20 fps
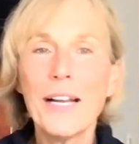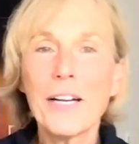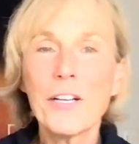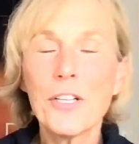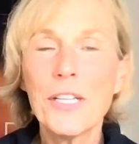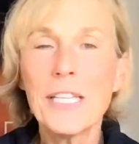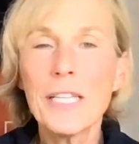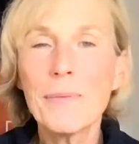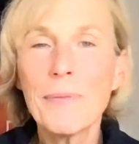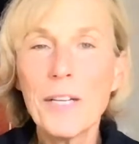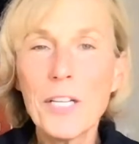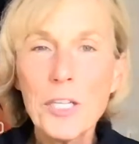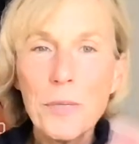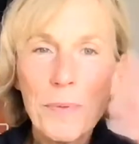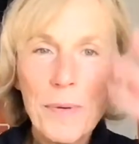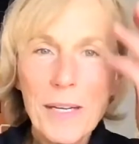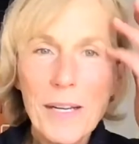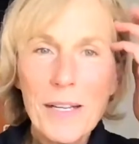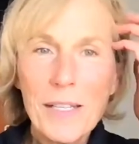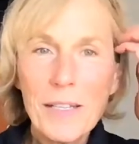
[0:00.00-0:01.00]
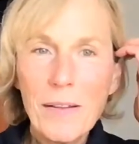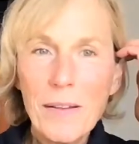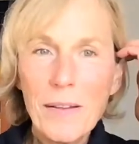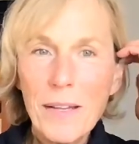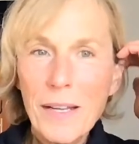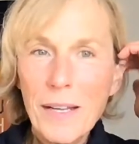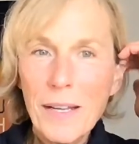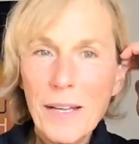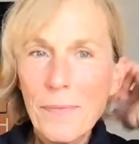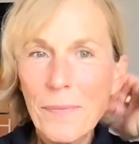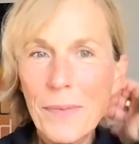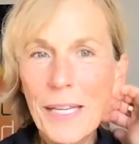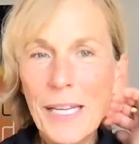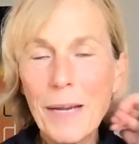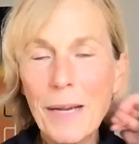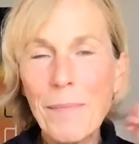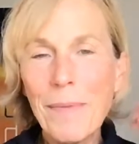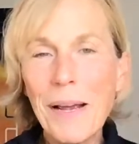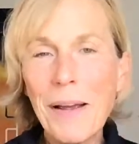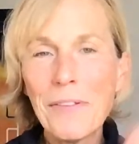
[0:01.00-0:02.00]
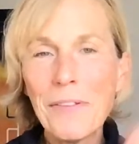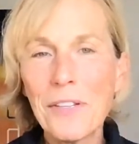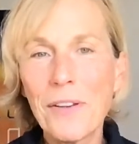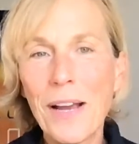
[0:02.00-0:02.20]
actually switched because of the EMFs,